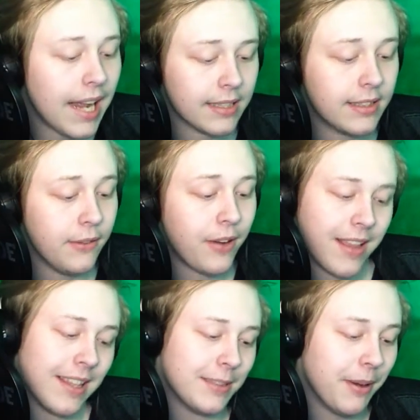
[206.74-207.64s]
Yes, in
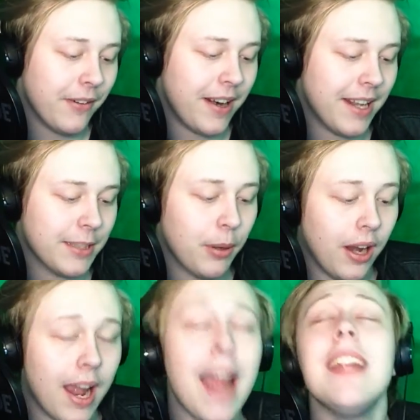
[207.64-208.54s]
fact, that's my very next
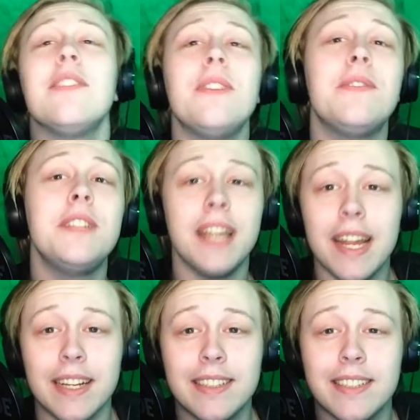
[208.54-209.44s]
point. At
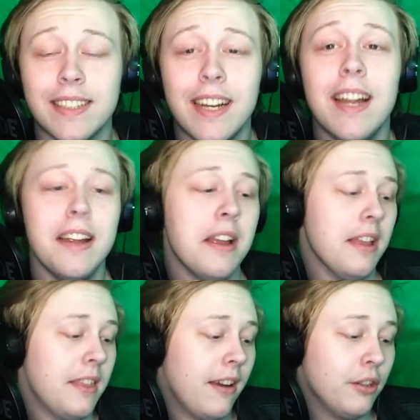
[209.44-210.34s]
8:58,
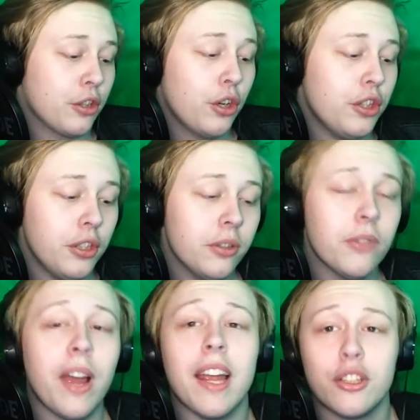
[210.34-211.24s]
there is good
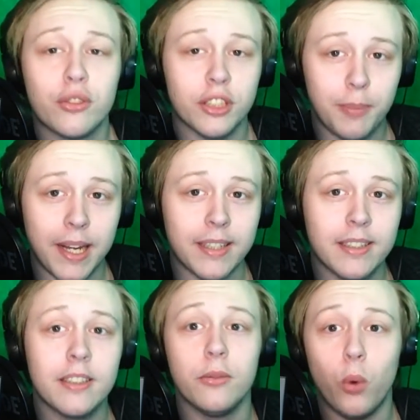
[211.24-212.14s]
use of extra
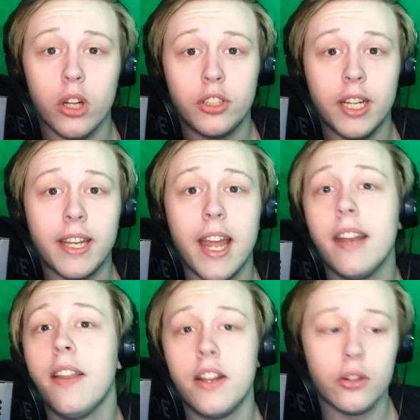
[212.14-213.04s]
space. Watch it
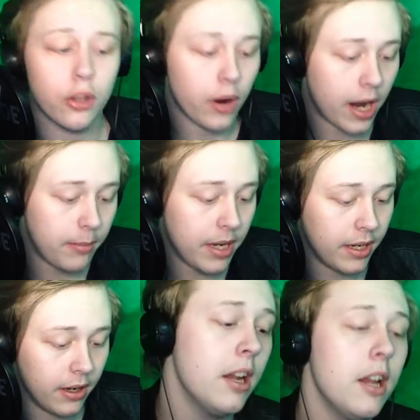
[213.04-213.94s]
again, and you'll know what I
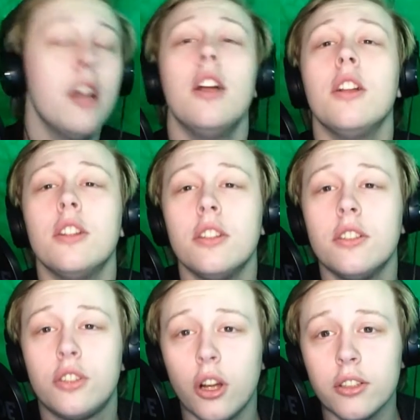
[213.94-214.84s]
mean.
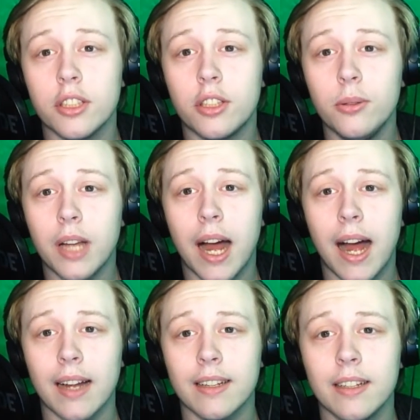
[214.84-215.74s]
Shots are too
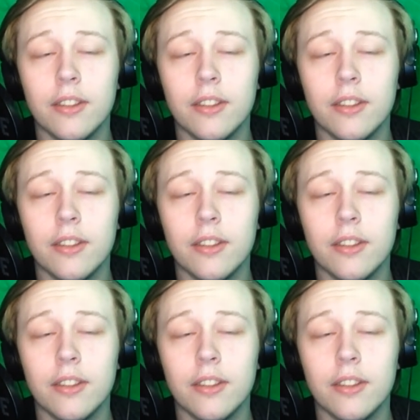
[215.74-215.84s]
dark.